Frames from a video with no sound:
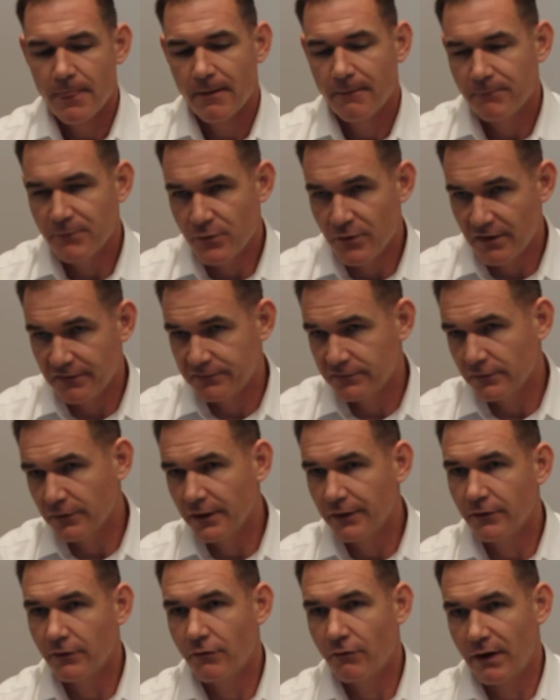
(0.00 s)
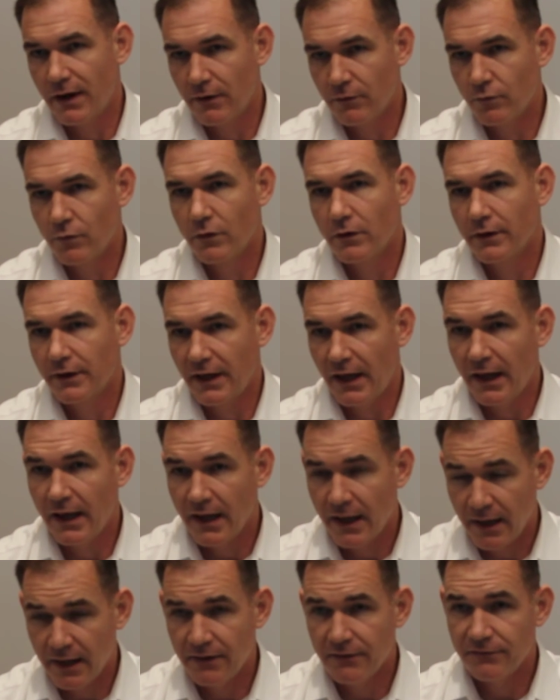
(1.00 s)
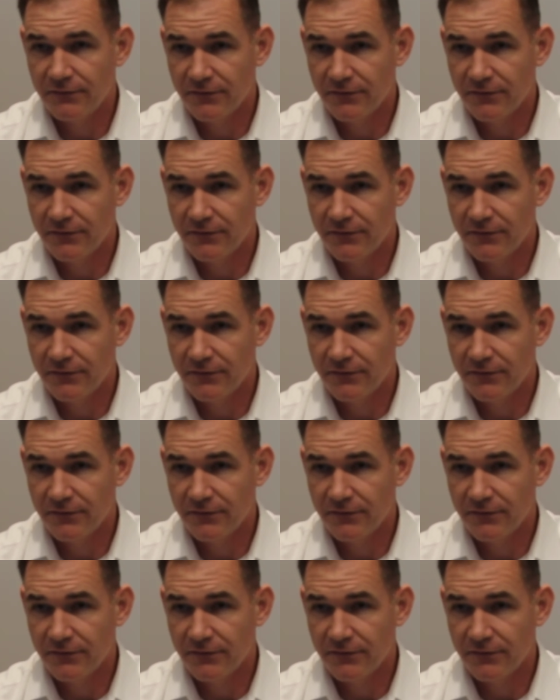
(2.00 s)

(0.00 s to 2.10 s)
you have to lay the groundwork ahead of